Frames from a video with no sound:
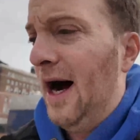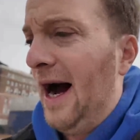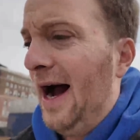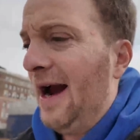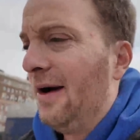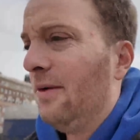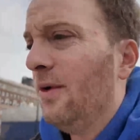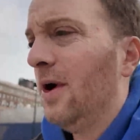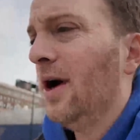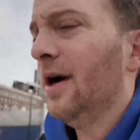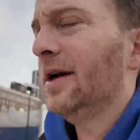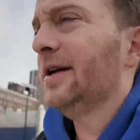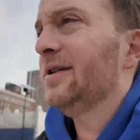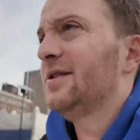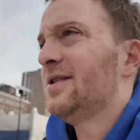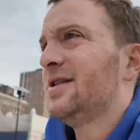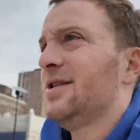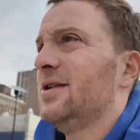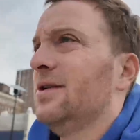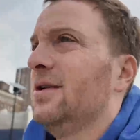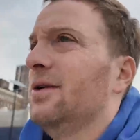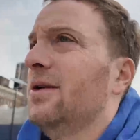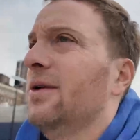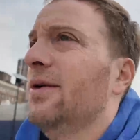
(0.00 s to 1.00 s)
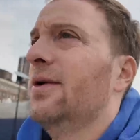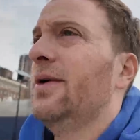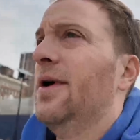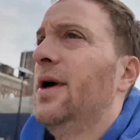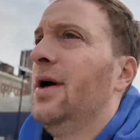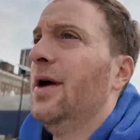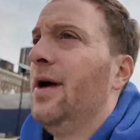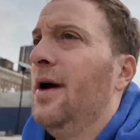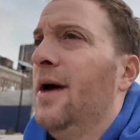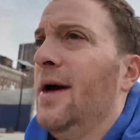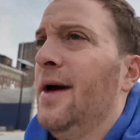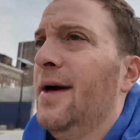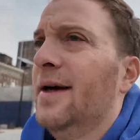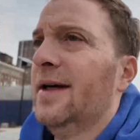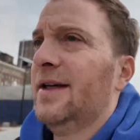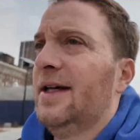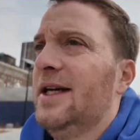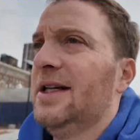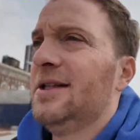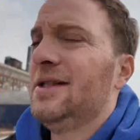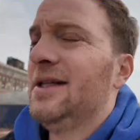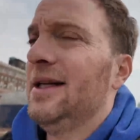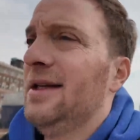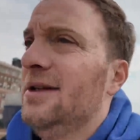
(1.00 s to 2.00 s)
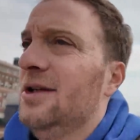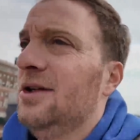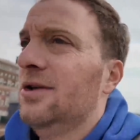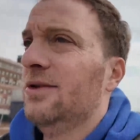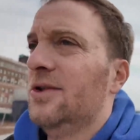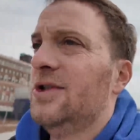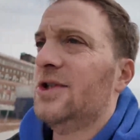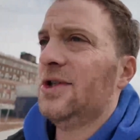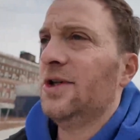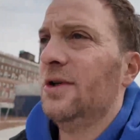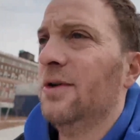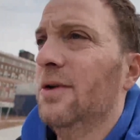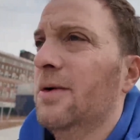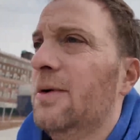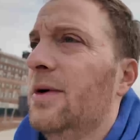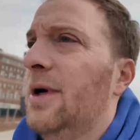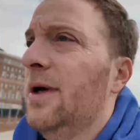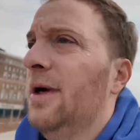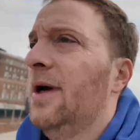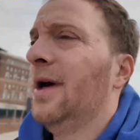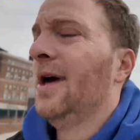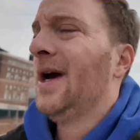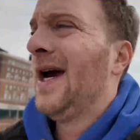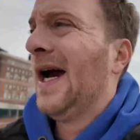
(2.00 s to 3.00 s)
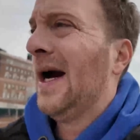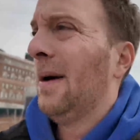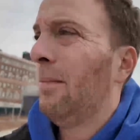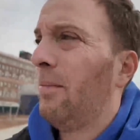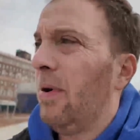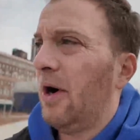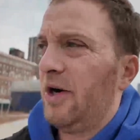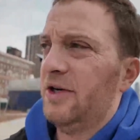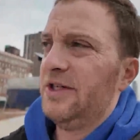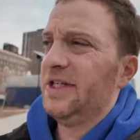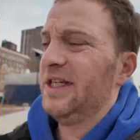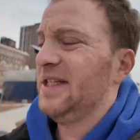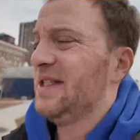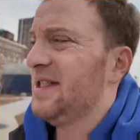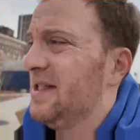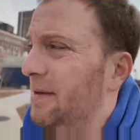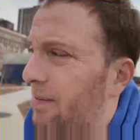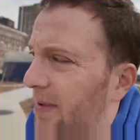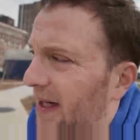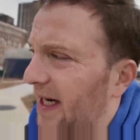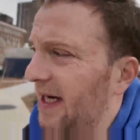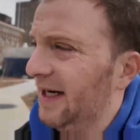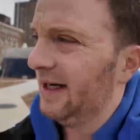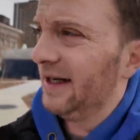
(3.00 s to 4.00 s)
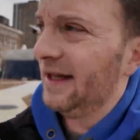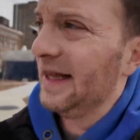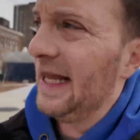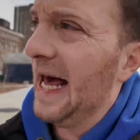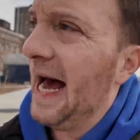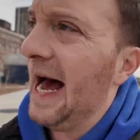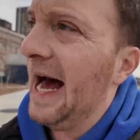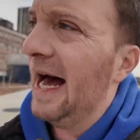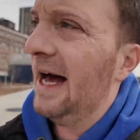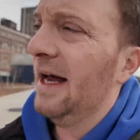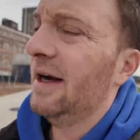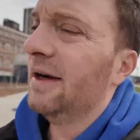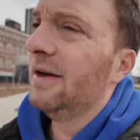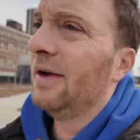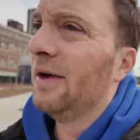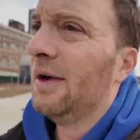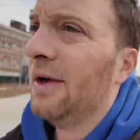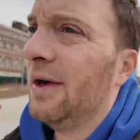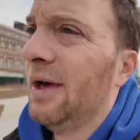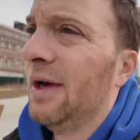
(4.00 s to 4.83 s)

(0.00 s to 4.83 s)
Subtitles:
I wanted to continue to participate in that.